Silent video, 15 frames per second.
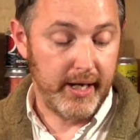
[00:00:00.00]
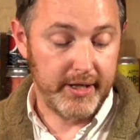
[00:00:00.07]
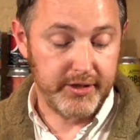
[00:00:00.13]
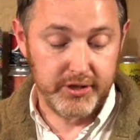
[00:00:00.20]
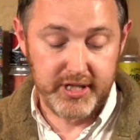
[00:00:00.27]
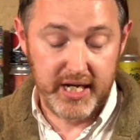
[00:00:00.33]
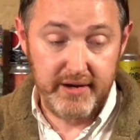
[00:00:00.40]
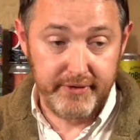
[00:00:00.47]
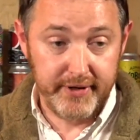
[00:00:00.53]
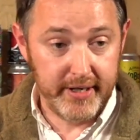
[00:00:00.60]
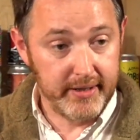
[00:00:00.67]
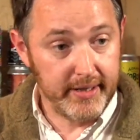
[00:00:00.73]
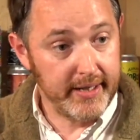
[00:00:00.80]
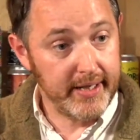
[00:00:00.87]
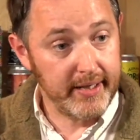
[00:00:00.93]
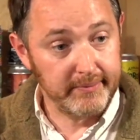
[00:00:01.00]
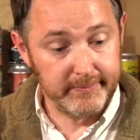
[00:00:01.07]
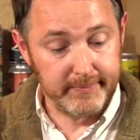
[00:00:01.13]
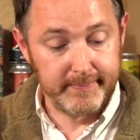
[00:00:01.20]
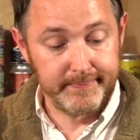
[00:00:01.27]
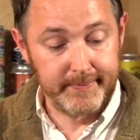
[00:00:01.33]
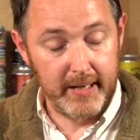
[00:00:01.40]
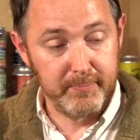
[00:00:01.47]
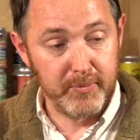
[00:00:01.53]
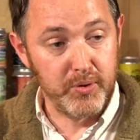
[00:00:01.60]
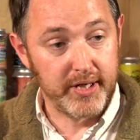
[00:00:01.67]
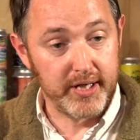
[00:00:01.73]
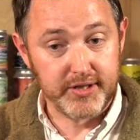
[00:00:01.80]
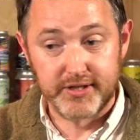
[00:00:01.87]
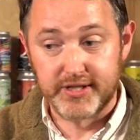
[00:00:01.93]
So David at
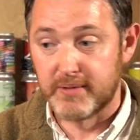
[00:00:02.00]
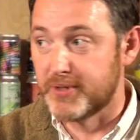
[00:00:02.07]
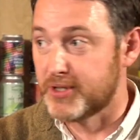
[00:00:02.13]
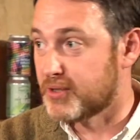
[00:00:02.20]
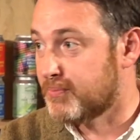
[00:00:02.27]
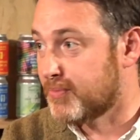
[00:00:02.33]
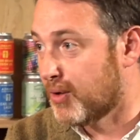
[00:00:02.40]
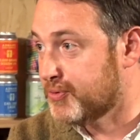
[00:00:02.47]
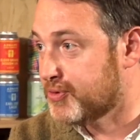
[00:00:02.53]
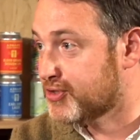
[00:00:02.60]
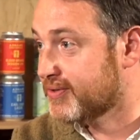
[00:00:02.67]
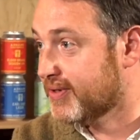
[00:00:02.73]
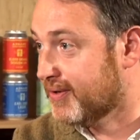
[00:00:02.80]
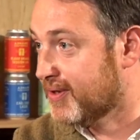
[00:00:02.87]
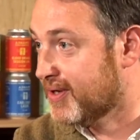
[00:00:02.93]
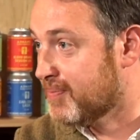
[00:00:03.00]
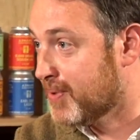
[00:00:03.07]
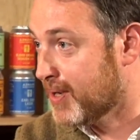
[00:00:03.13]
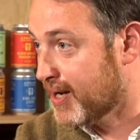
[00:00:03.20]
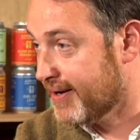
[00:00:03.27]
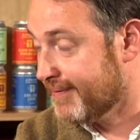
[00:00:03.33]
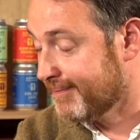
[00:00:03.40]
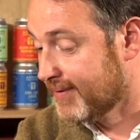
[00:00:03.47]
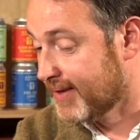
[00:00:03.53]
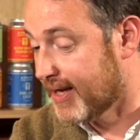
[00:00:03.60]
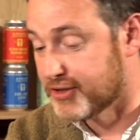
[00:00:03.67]
Moongazer sent me some notes on the beer.